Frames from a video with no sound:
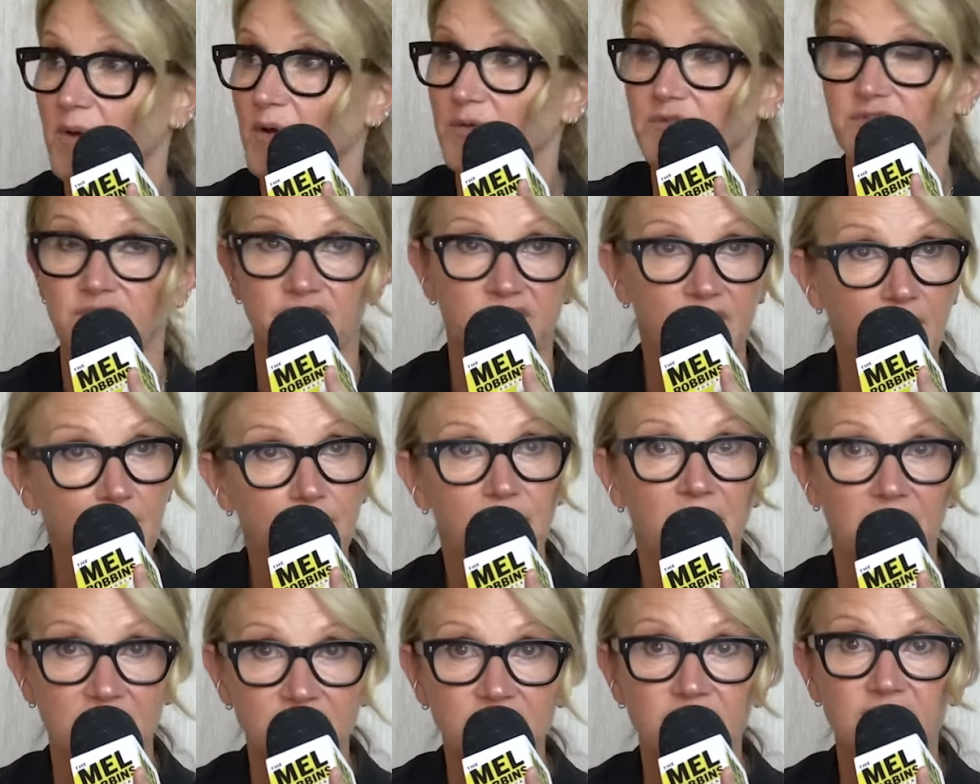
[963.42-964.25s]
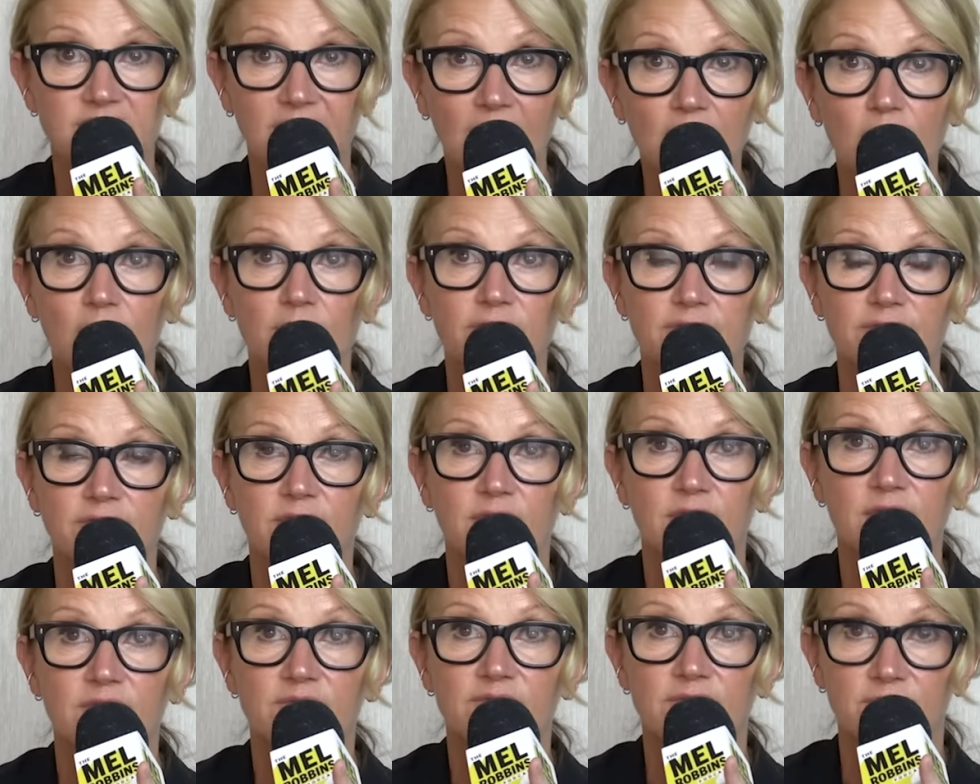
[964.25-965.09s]
to both stop
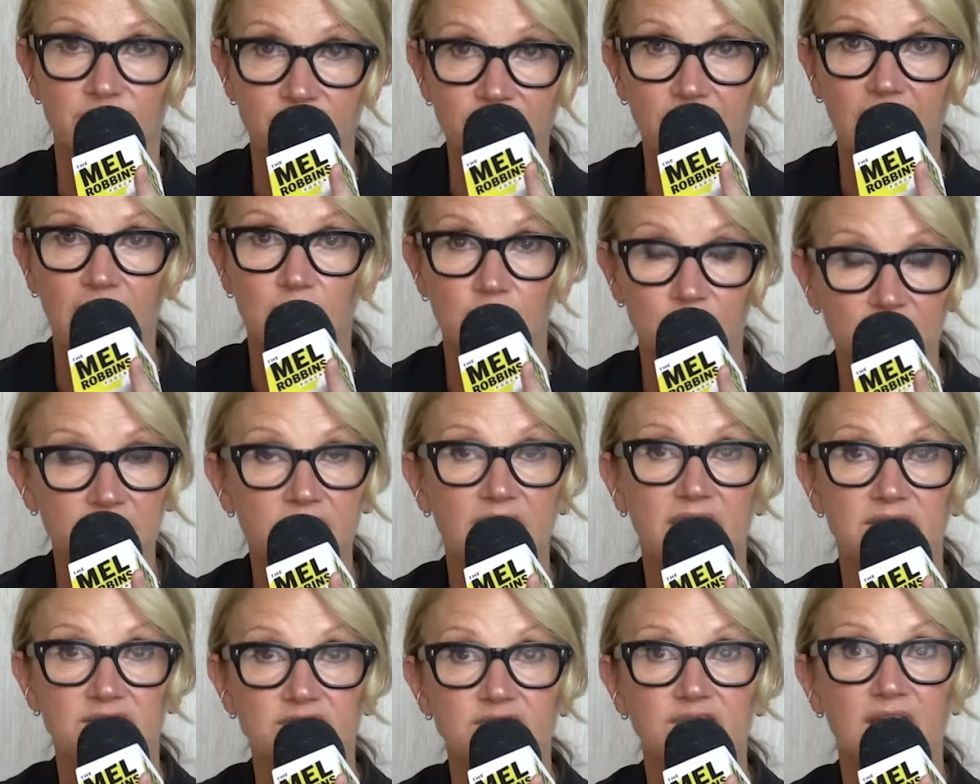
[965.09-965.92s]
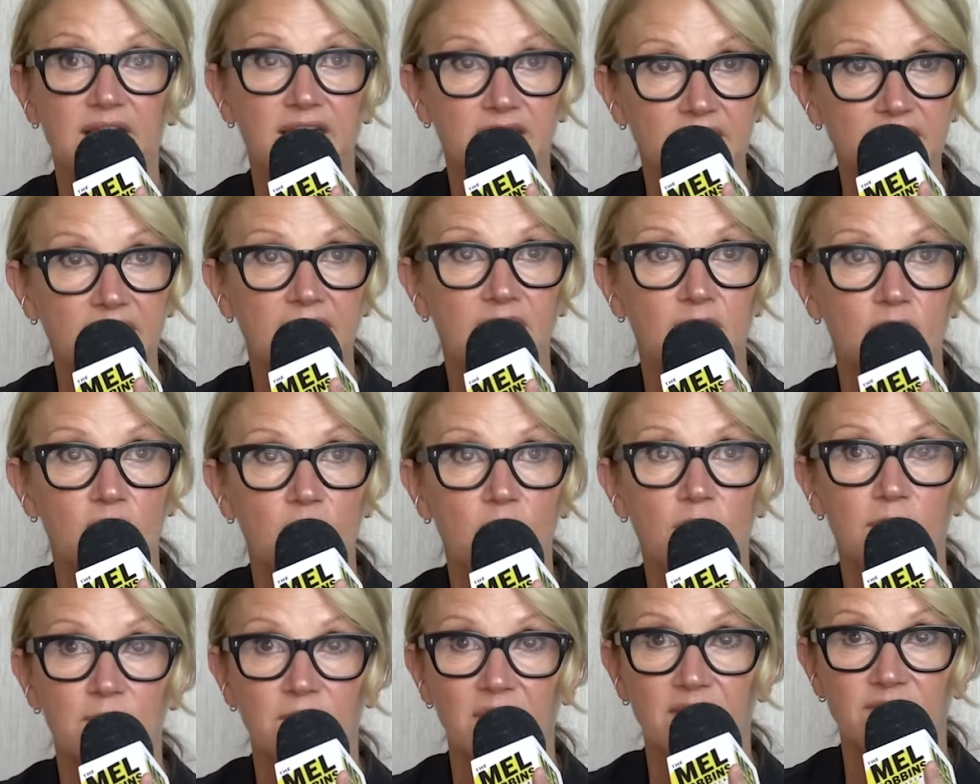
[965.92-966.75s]
myself from firing that second
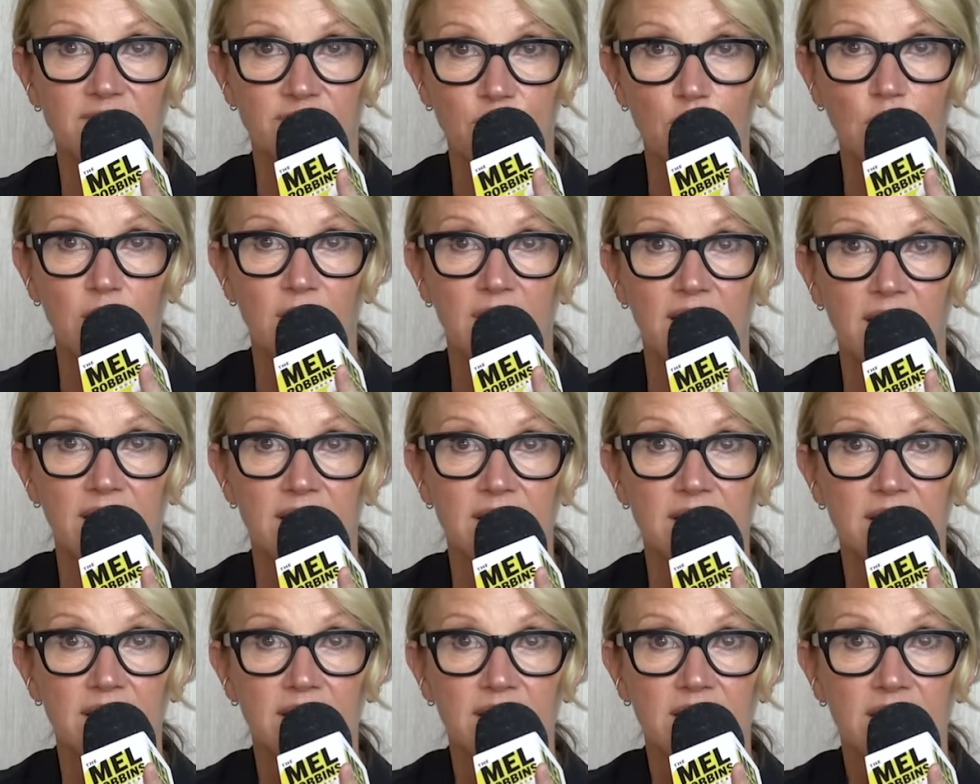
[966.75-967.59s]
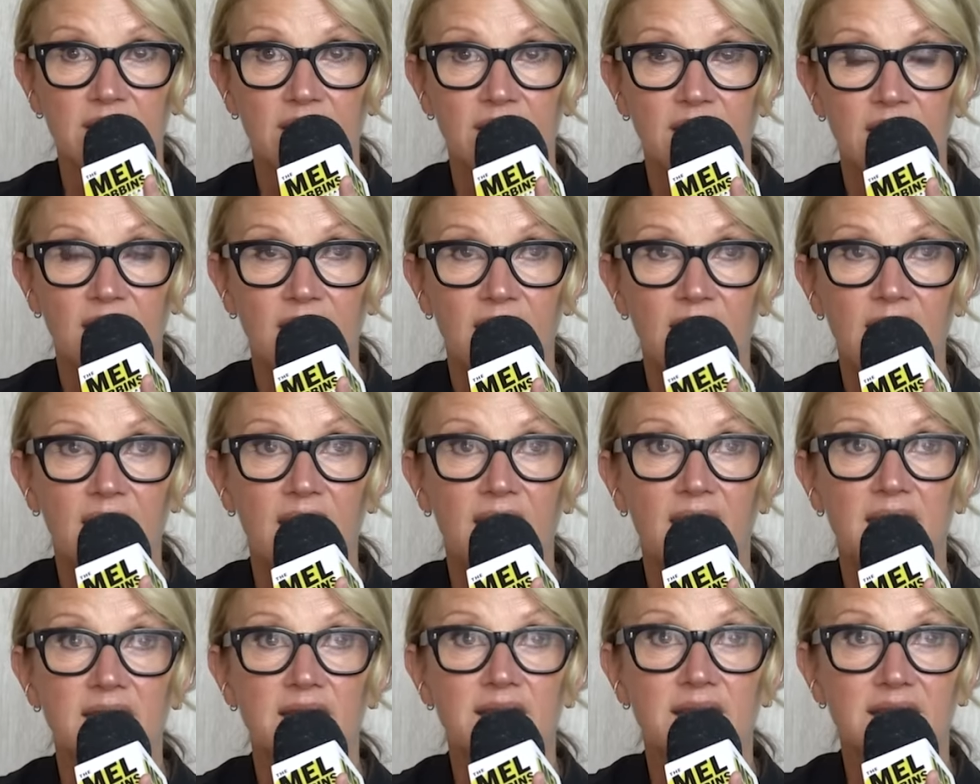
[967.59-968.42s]
arrow at my forehead
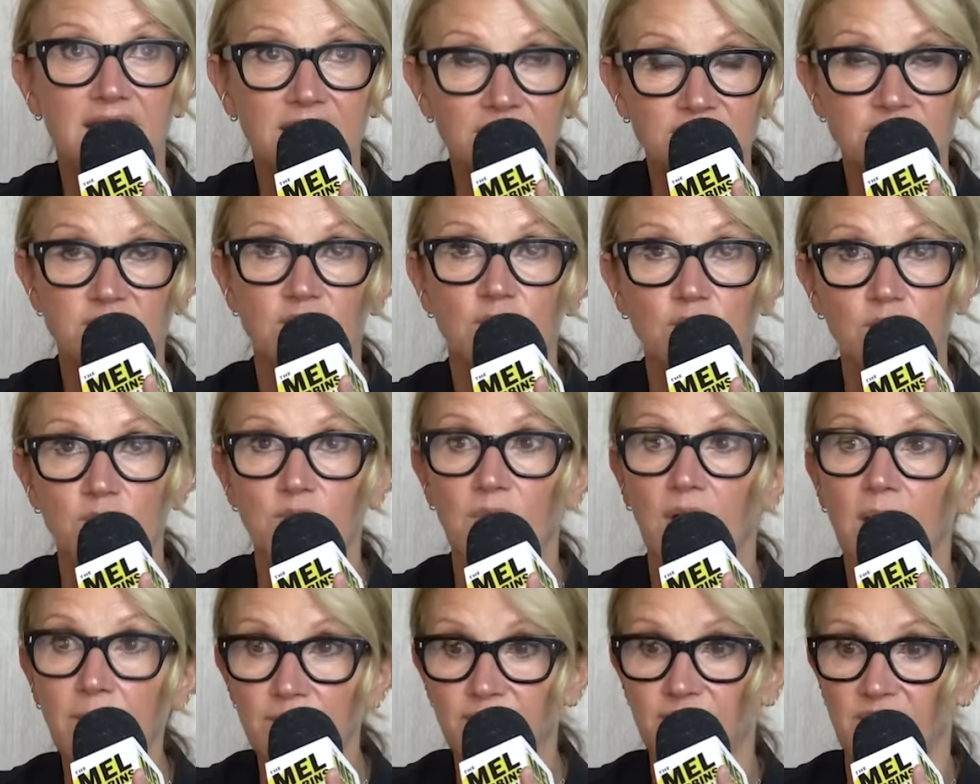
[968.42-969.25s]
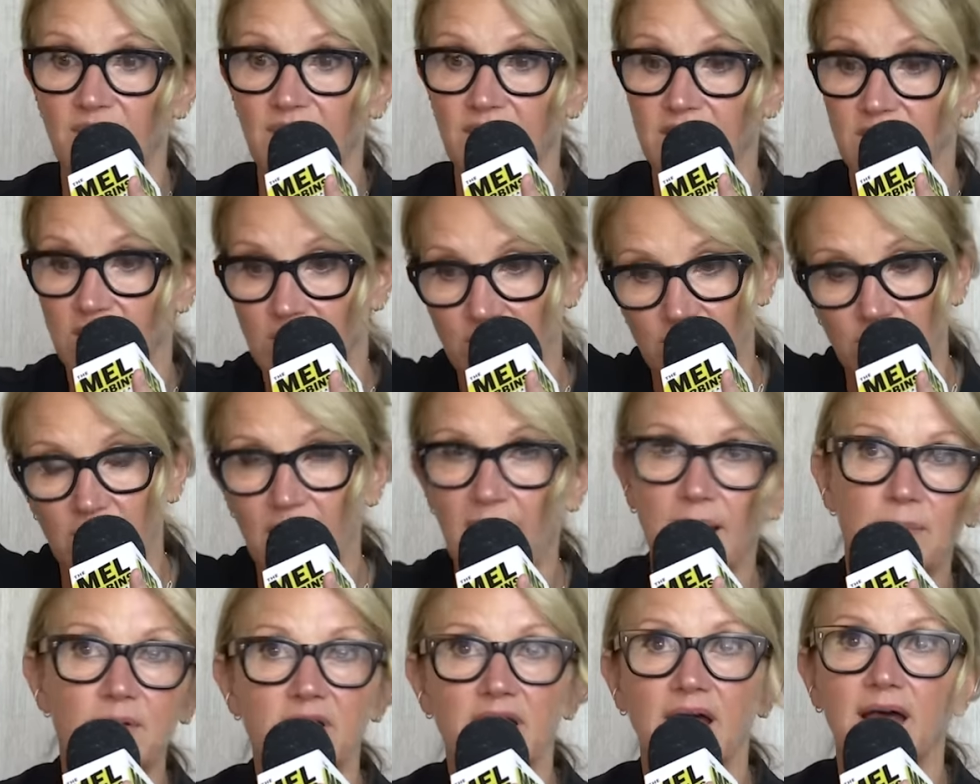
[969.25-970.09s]
and interrupt it,
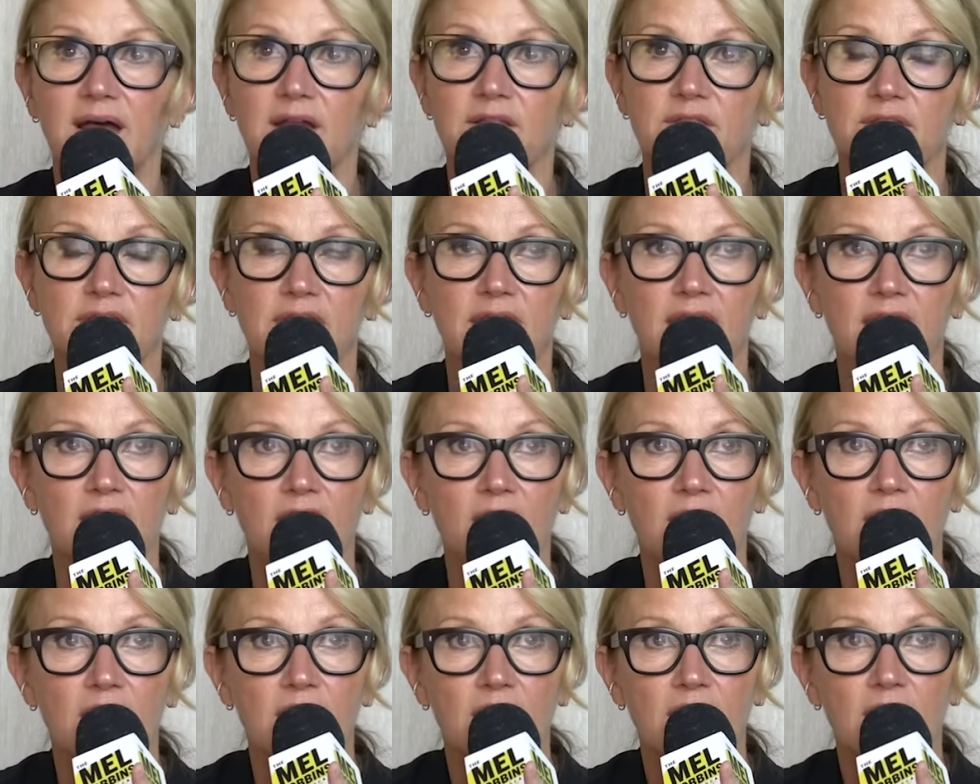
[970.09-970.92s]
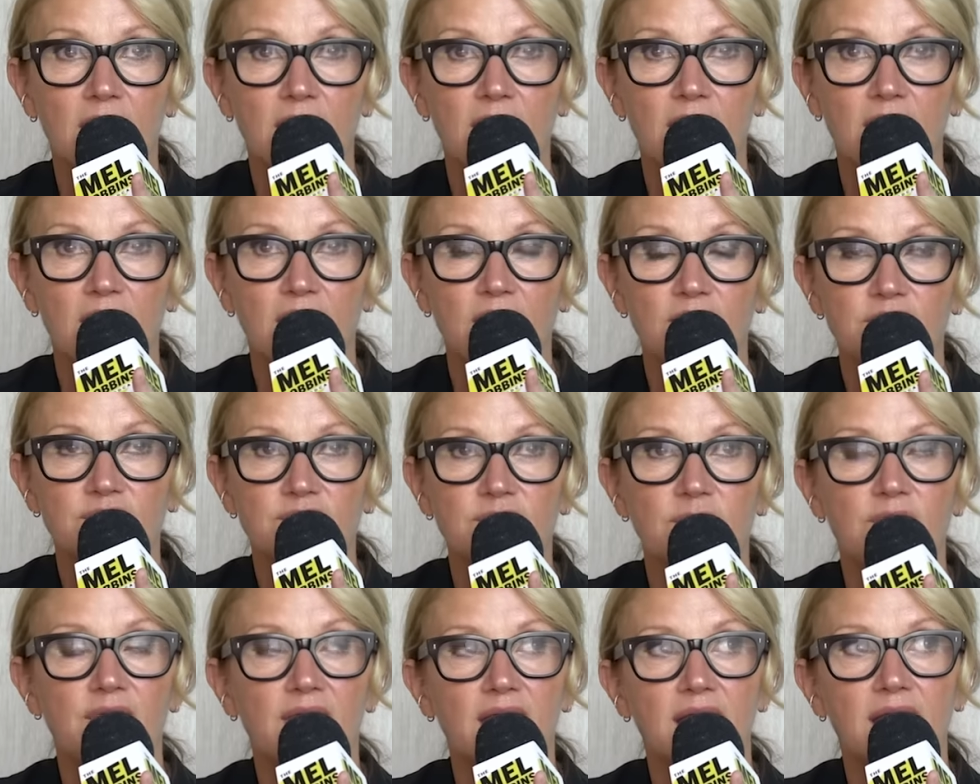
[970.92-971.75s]
grab it out of the air,
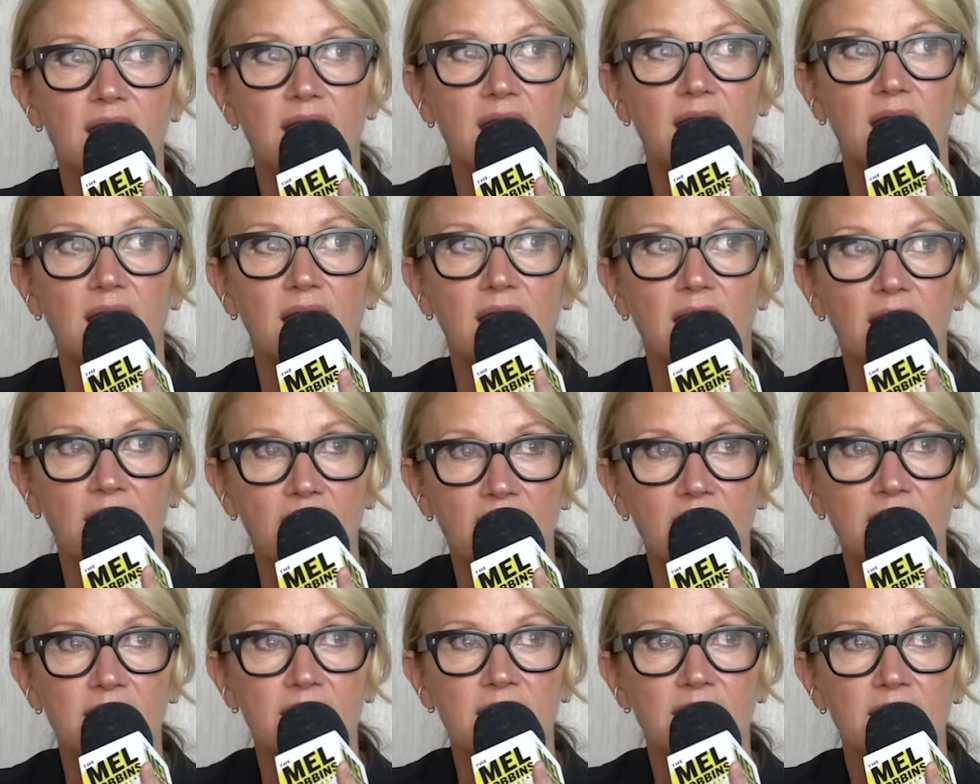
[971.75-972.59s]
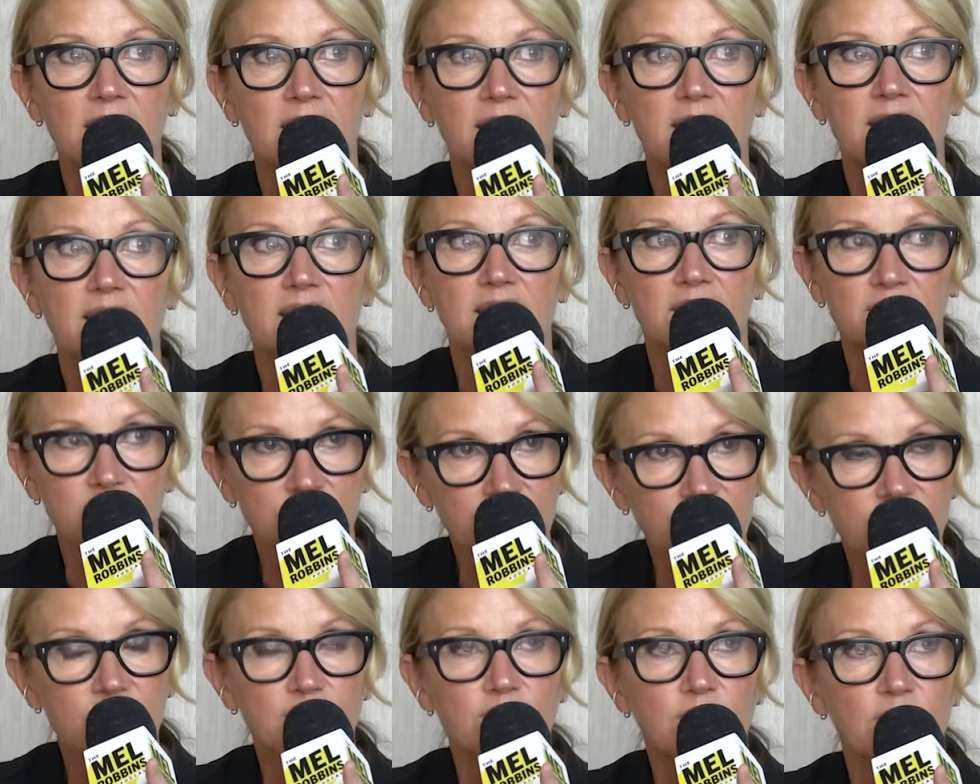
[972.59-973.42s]
so that I can
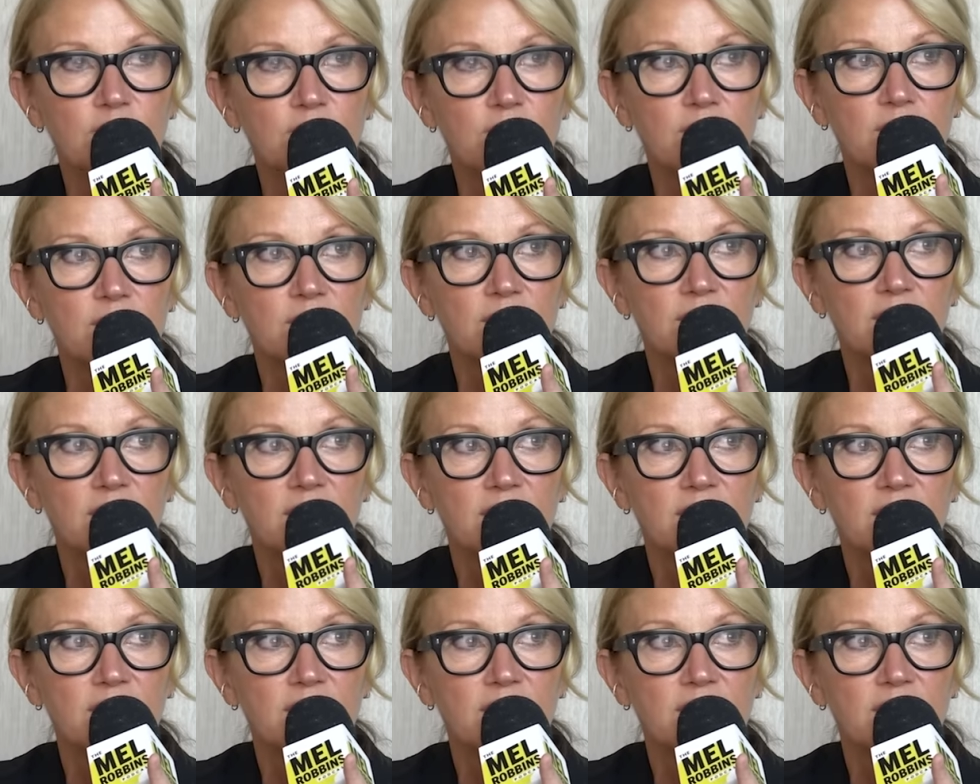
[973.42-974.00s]
assume